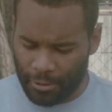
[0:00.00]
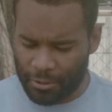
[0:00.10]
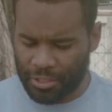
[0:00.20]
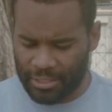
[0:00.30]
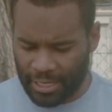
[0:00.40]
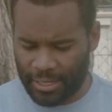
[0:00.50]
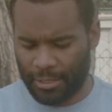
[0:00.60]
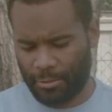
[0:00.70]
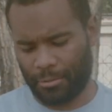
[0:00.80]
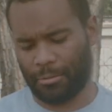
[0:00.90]

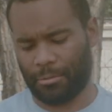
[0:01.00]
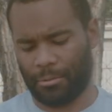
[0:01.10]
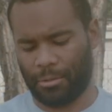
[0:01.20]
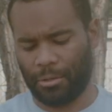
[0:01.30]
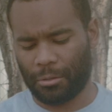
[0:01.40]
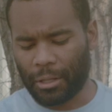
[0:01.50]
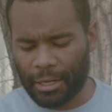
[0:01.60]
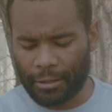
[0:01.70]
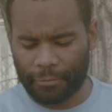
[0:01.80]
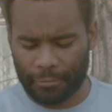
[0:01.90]
understand your
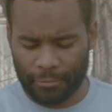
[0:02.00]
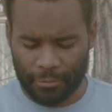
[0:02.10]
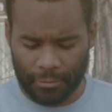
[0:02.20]
life,